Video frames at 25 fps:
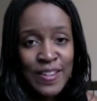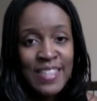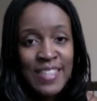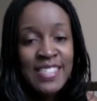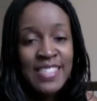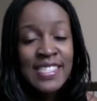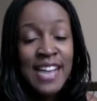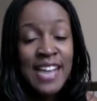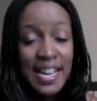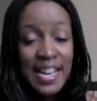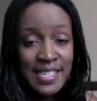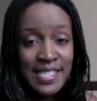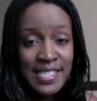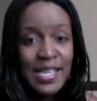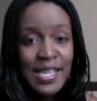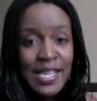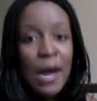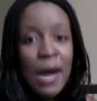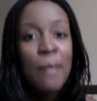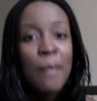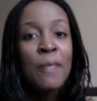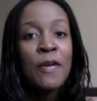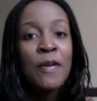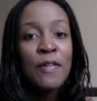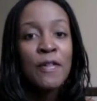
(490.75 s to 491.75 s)
Yes, a
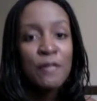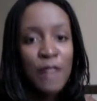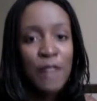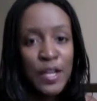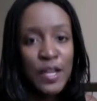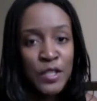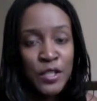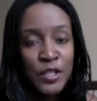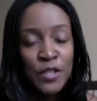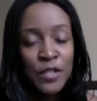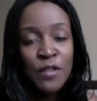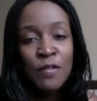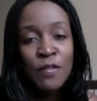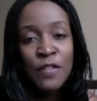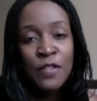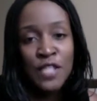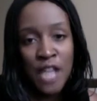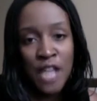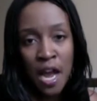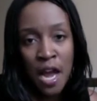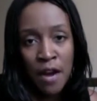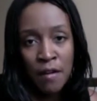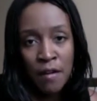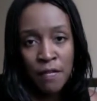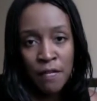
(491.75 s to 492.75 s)
professional
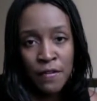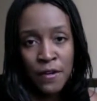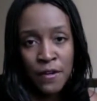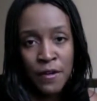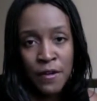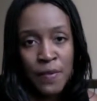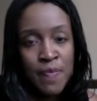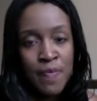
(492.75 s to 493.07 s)
photographer.